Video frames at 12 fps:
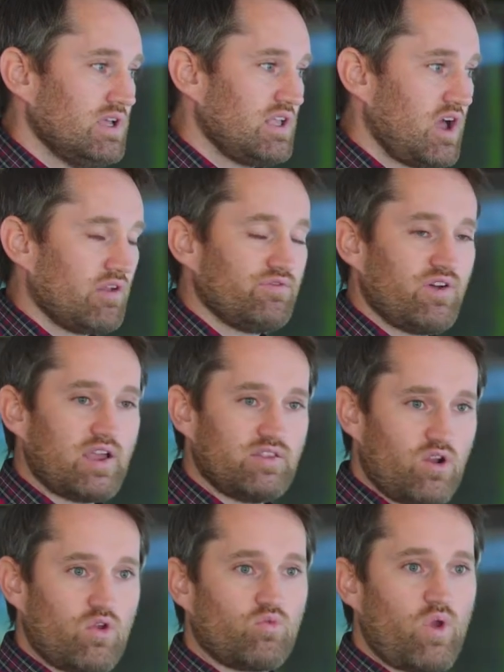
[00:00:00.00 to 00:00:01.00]
got to find
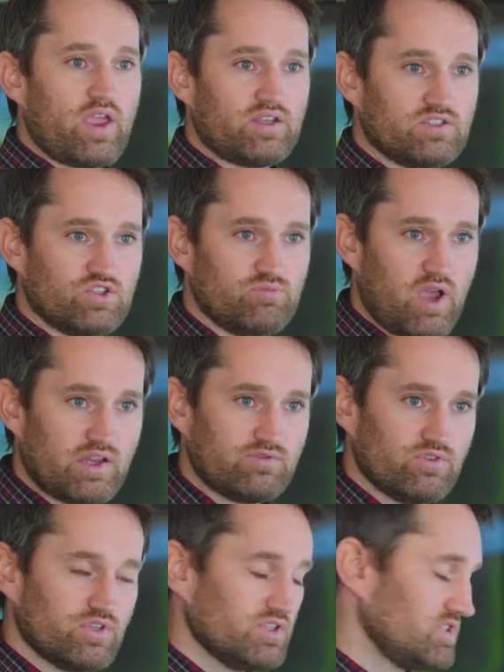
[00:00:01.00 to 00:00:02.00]
their own way to do
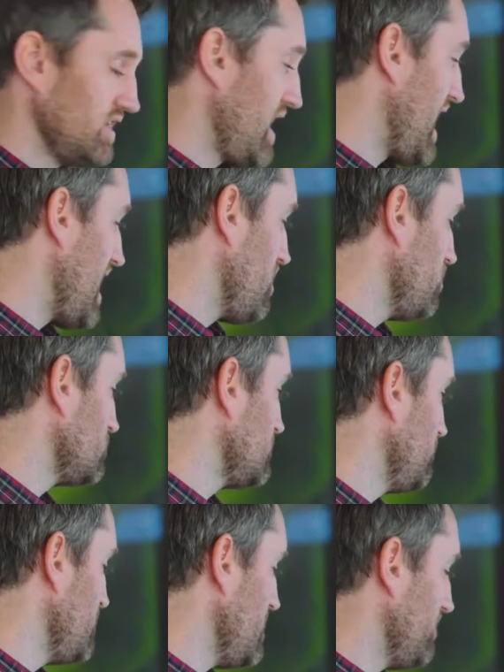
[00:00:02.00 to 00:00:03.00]
mindfulness and how
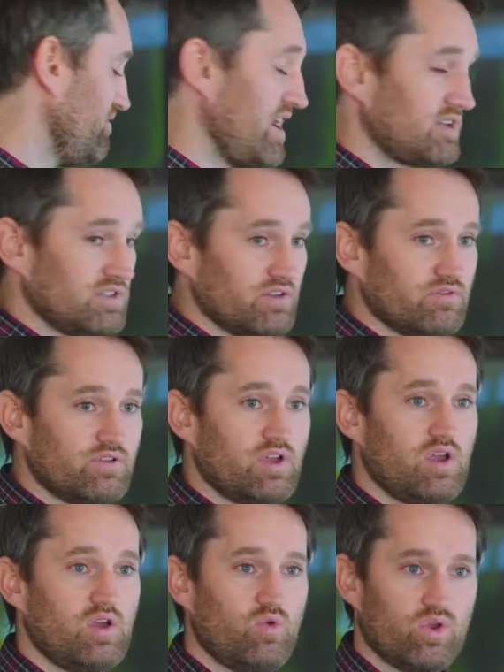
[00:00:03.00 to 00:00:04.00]
to be effective
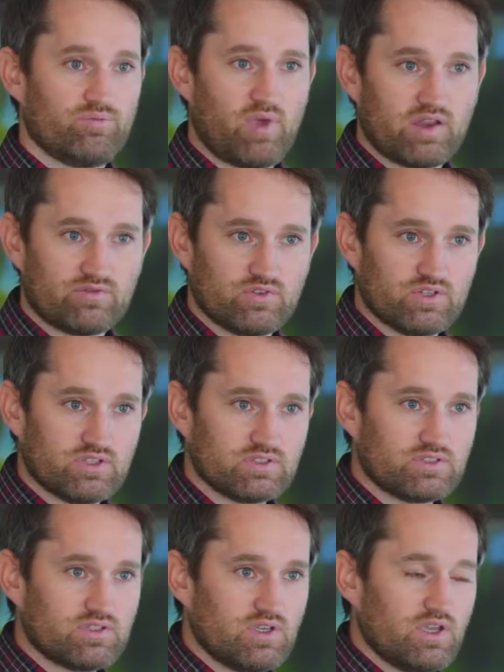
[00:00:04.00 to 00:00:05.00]
with
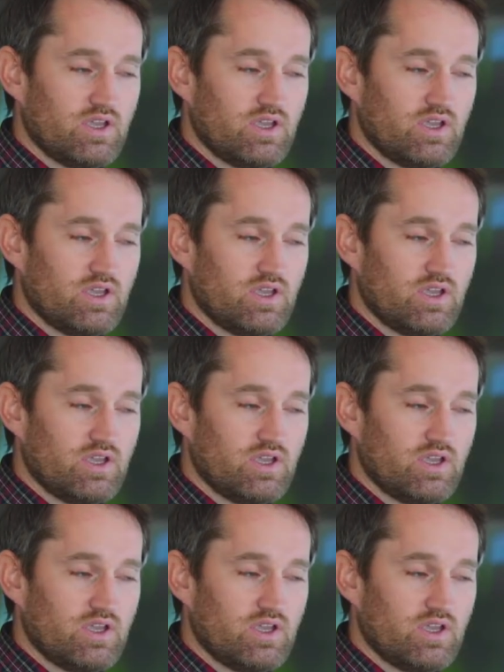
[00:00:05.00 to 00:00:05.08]
mindfulness.